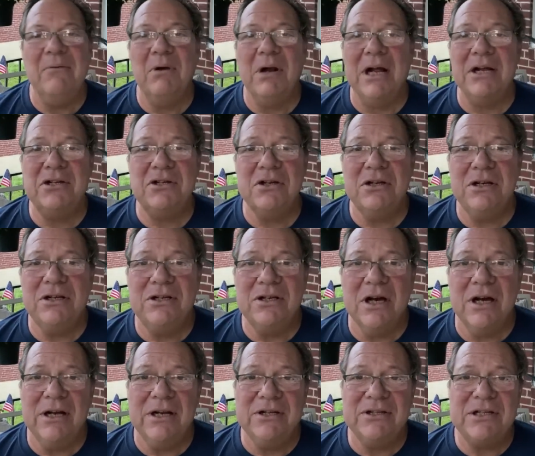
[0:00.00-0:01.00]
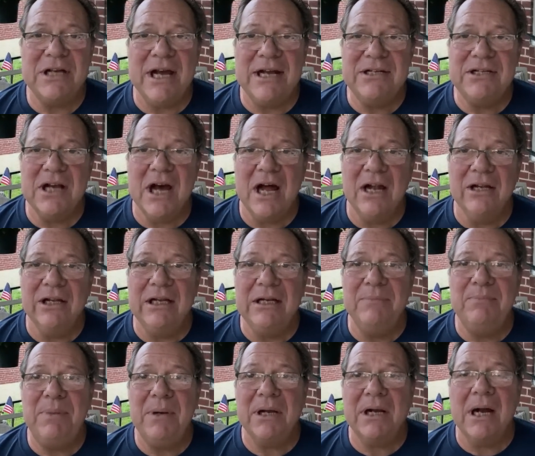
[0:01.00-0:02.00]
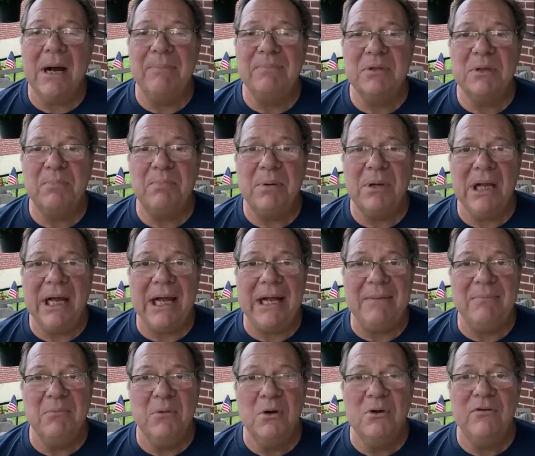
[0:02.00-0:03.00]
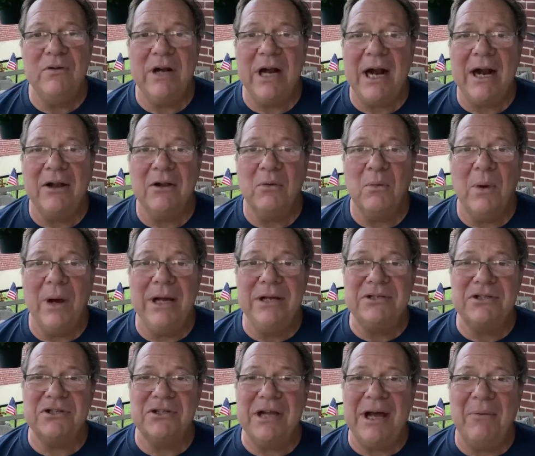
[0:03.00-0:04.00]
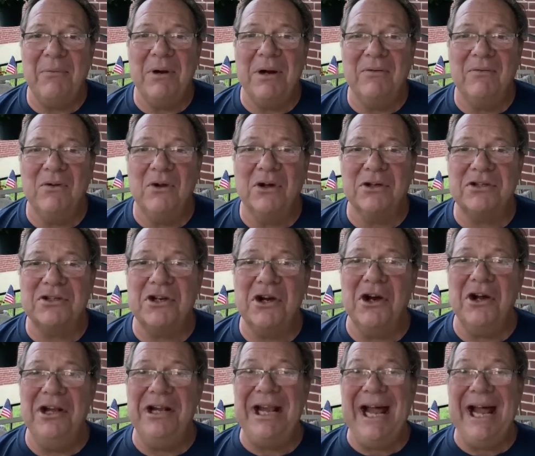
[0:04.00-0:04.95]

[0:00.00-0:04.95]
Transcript: What I should have done is had Dolline pick up the plant, move it out of the way so that would have looked good.